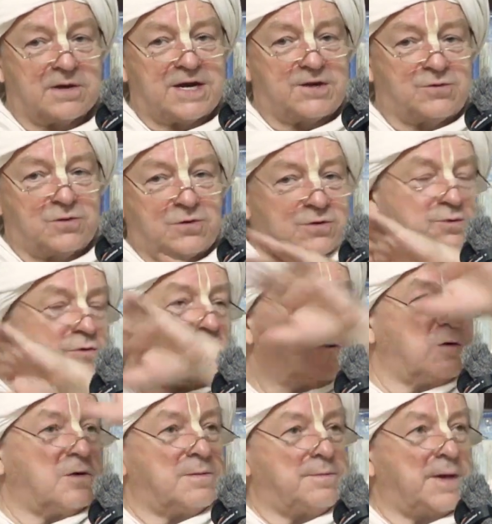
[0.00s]
He took a
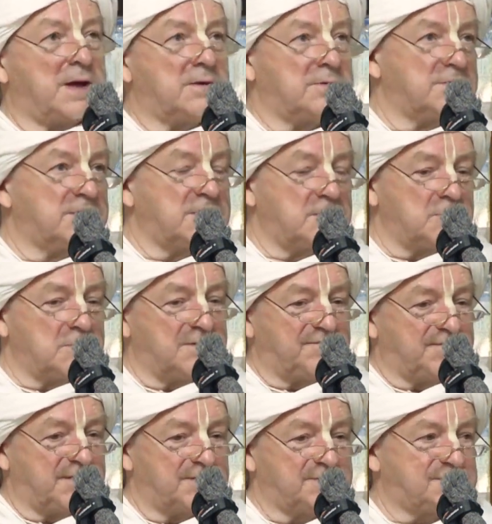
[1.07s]
tour about the
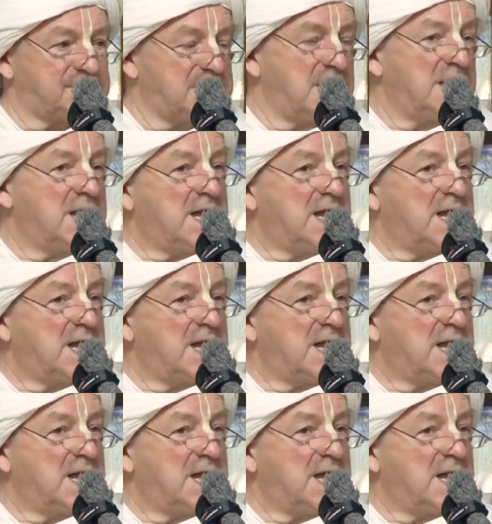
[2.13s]
universe